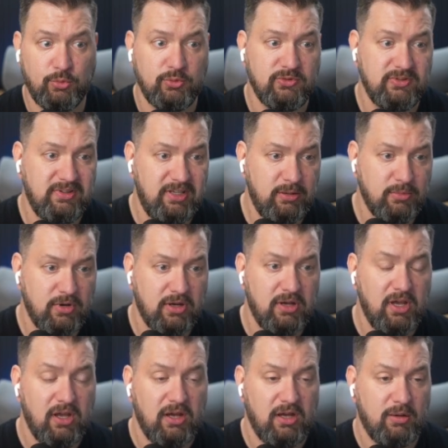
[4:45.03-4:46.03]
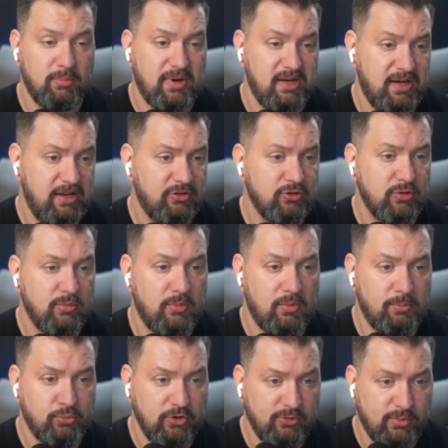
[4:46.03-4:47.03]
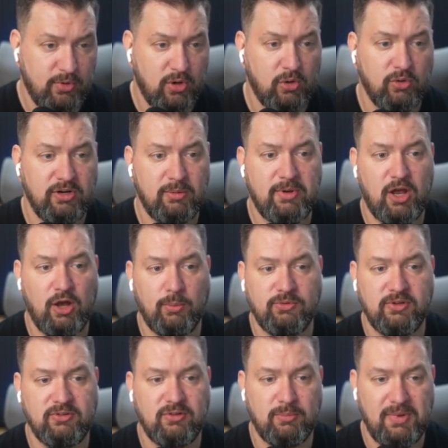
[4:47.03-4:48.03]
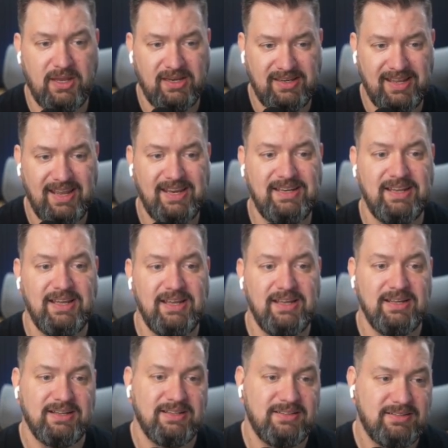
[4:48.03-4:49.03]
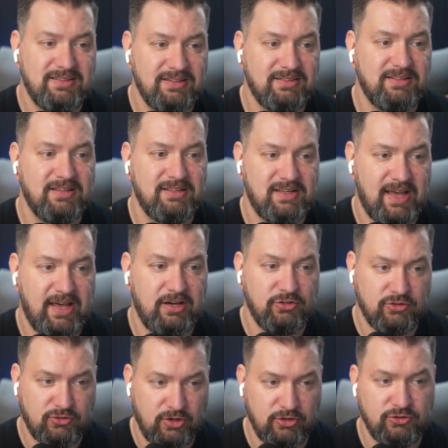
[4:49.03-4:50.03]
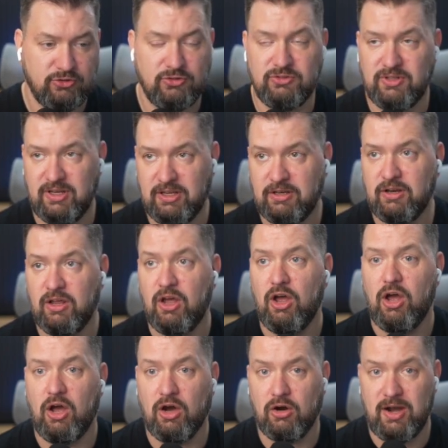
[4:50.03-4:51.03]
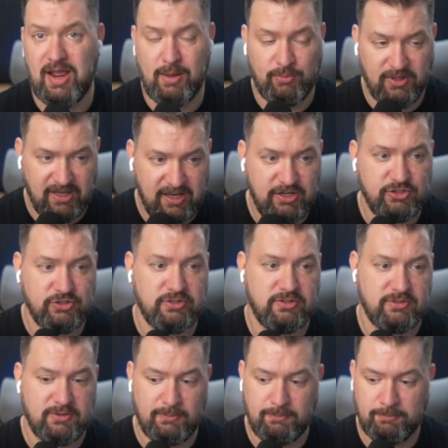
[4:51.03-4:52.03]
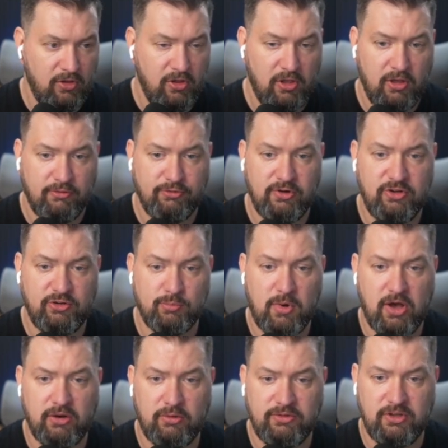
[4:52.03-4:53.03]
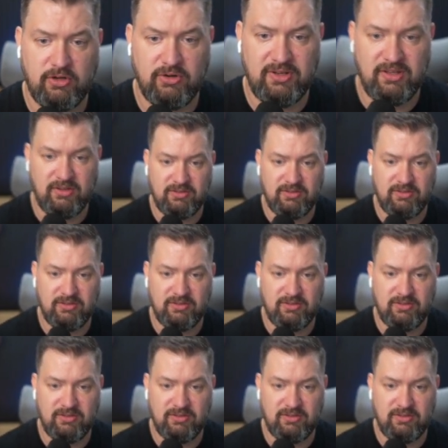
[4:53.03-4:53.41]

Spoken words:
schema by nature, Prisma ORM helps us to maintain consistent data structures in our applications. Now for each model, there is